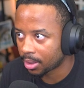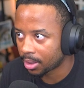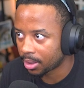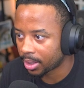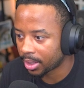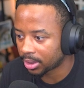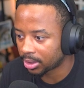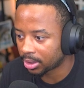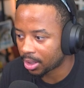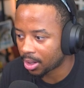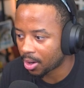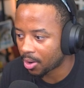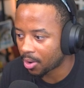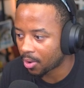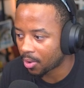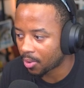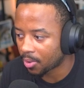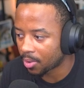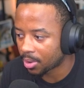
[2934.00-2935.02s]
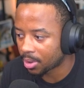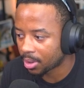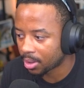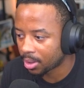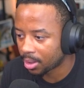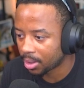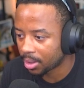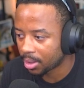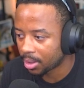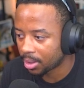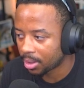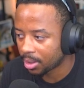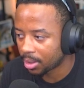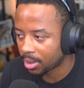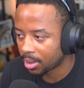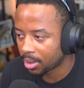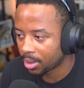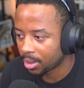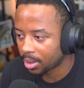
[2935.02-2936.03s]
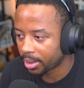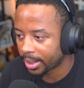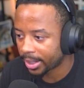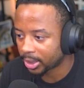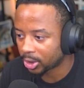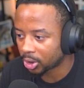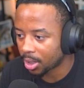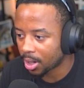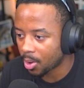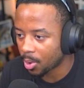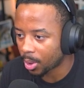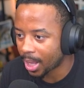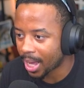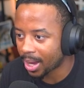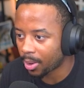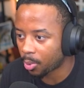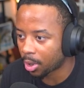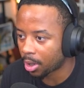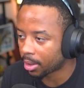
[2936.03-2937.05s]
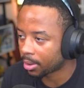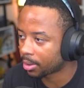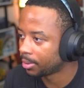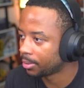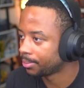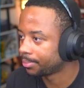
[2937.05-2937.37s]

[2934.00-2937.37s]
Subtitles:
Let's go. Let's go. Light work.